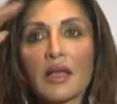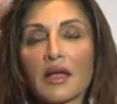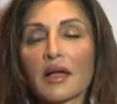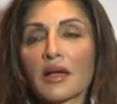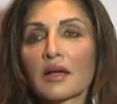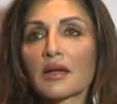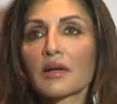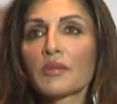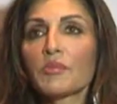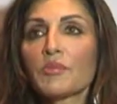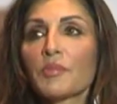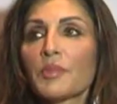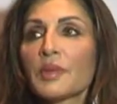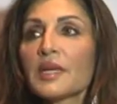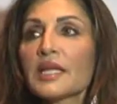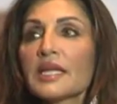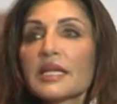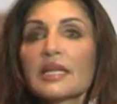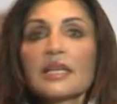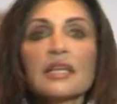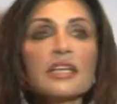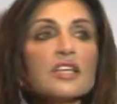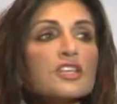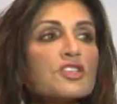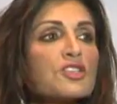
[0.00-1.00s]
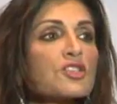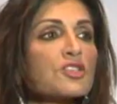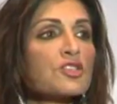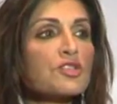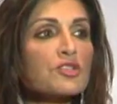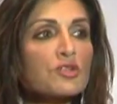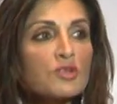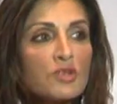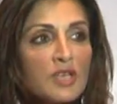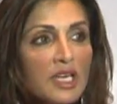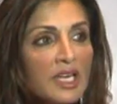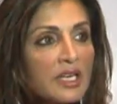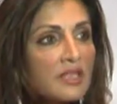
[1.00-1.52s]
a completely
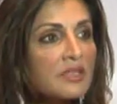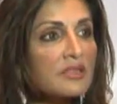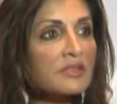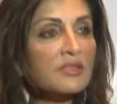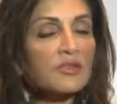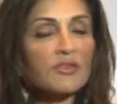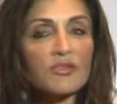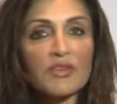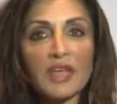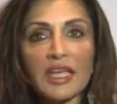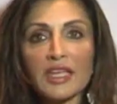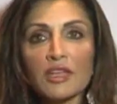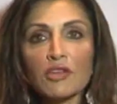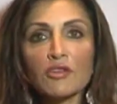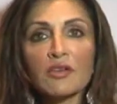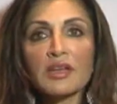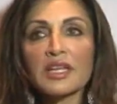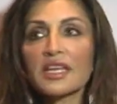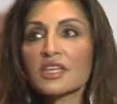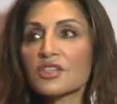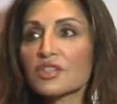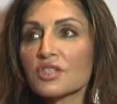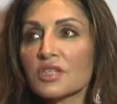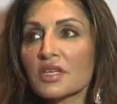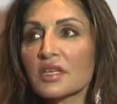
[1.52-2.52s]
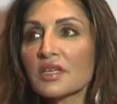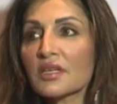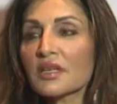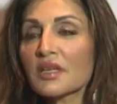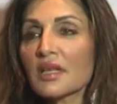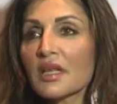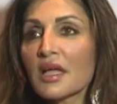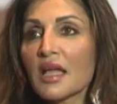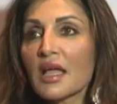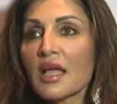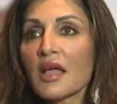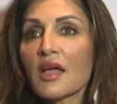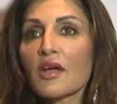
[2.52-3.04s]
strict regulation
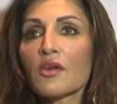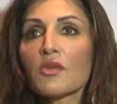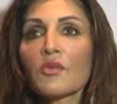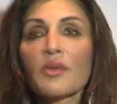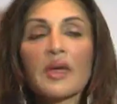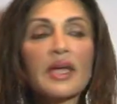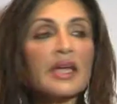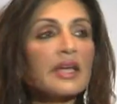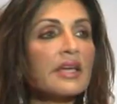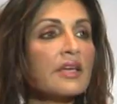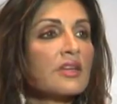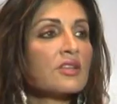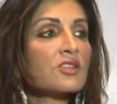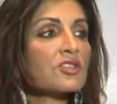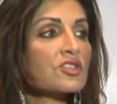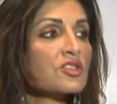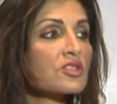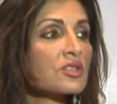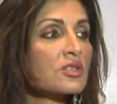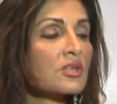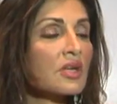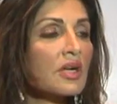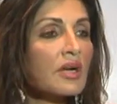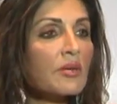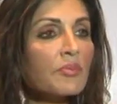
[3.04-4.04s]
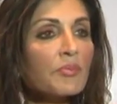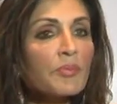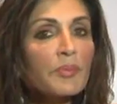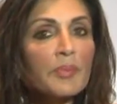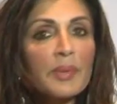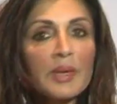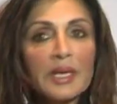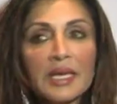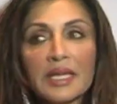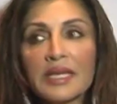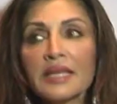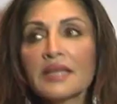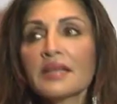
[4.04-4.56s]
where it
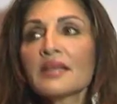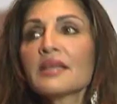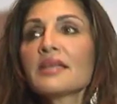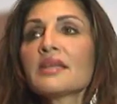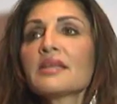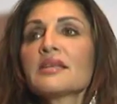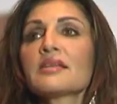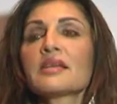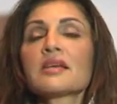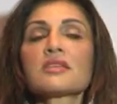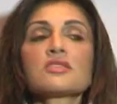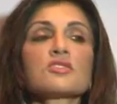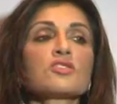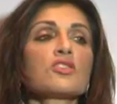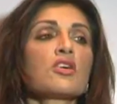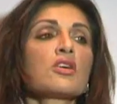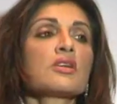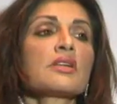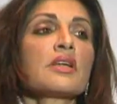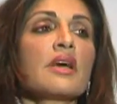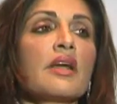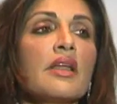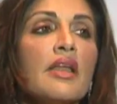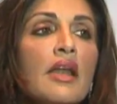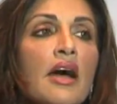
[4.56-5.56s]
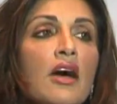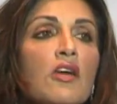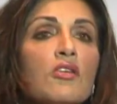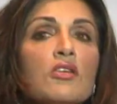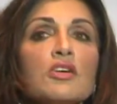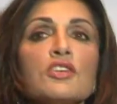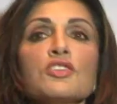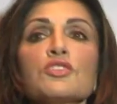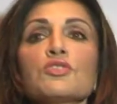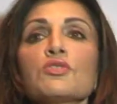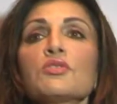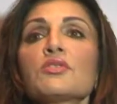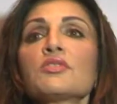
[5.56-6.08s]
completely does not allow
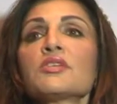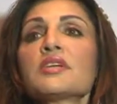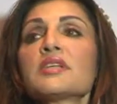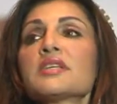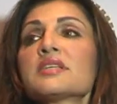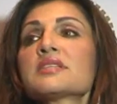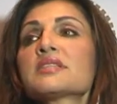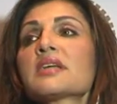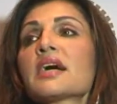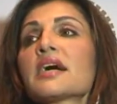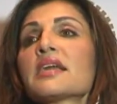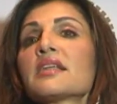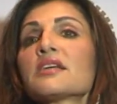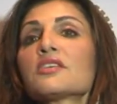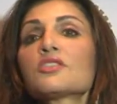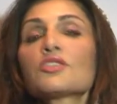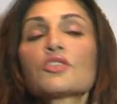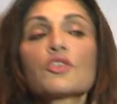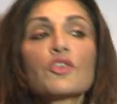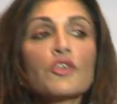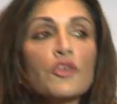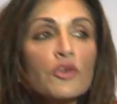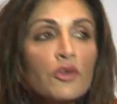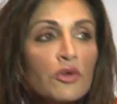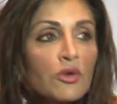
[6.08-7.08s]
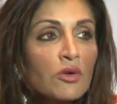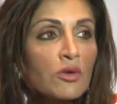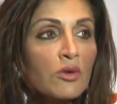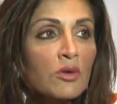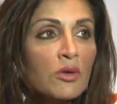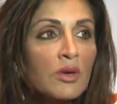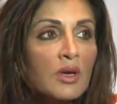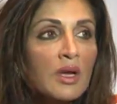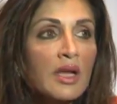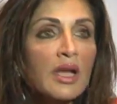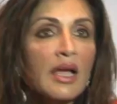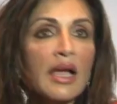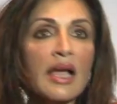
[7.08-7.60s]
a jewelry designer to grow
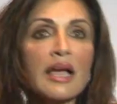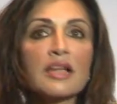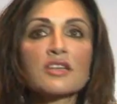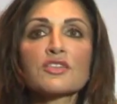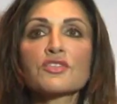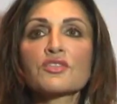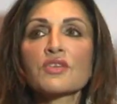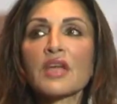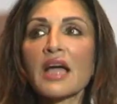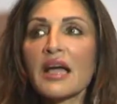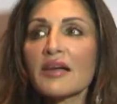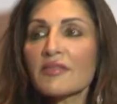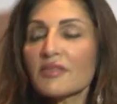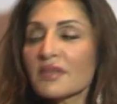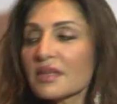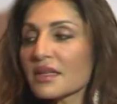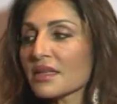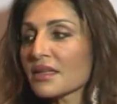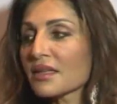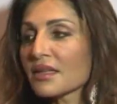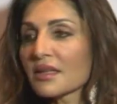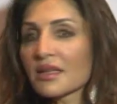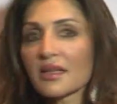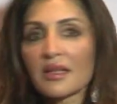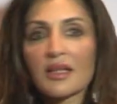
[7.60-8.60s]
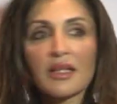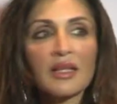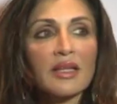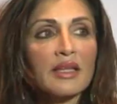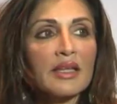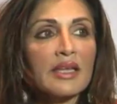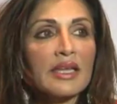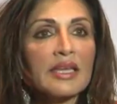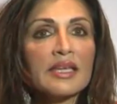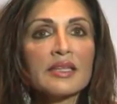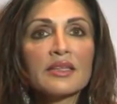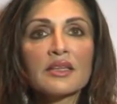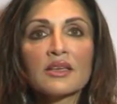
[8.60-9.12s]
and travel
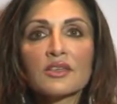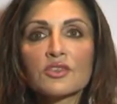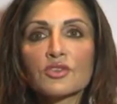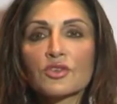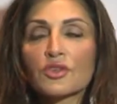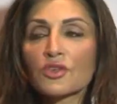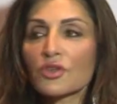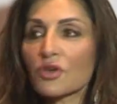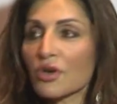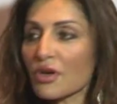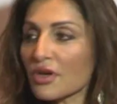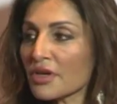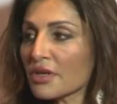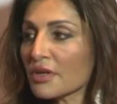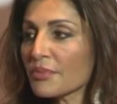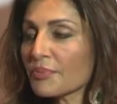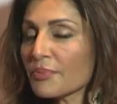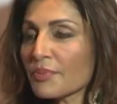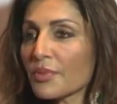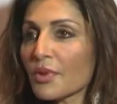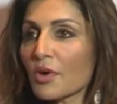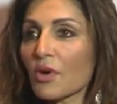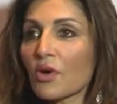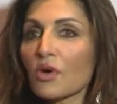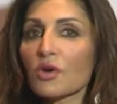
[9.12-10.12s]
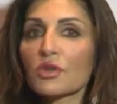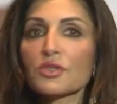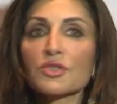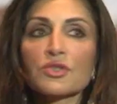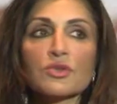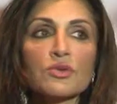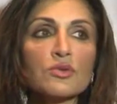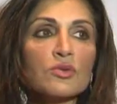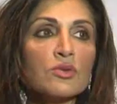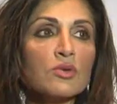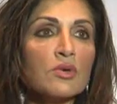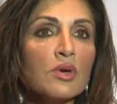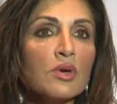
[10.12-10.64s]
either to Europe or to